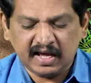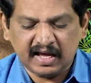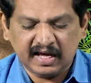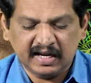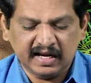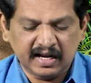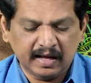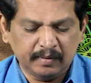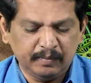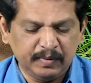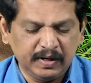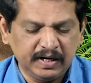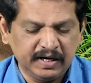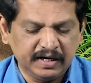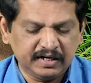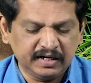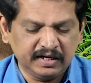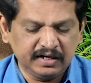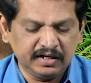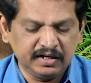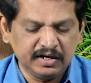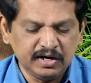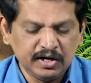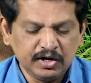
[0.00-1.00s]
an
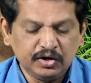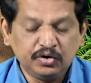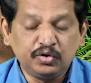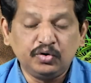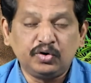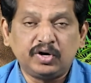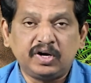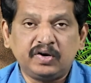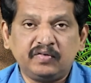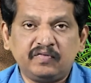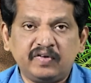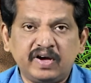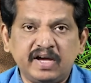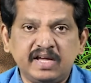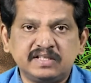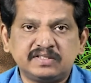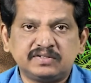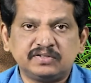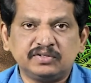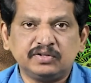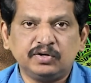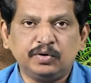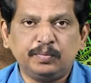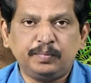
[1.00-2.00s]
ability to
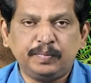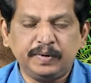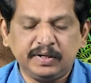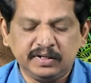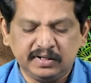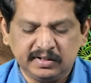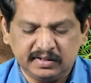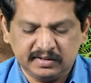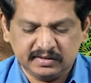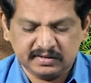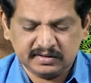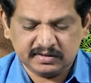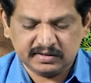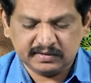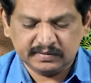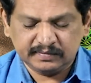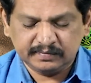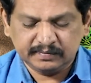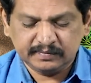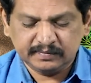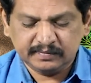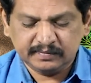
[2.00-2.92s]
revise opinions.